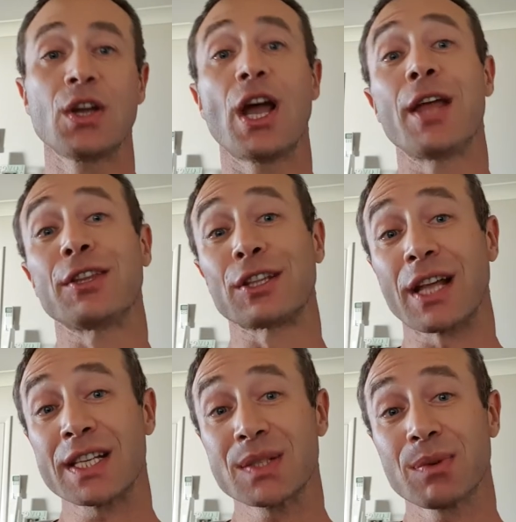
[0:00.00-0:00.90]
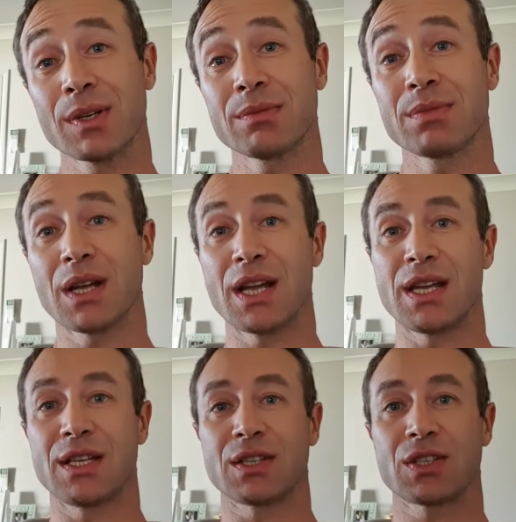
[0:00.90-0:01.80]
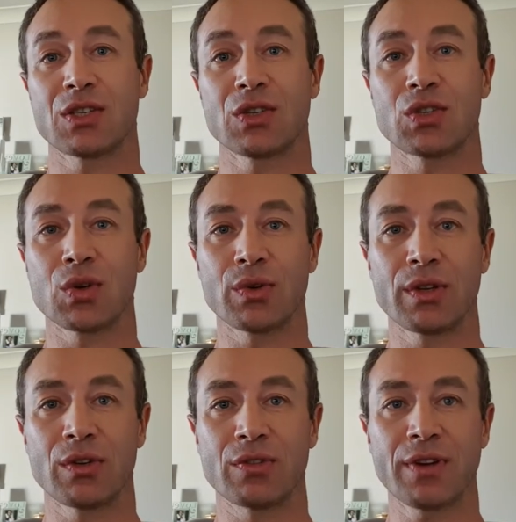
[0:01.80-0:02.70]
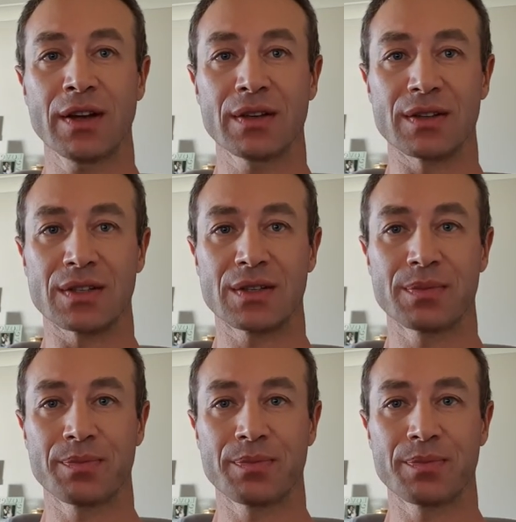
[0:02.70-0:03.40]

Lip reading: And the last one is toenail fungus.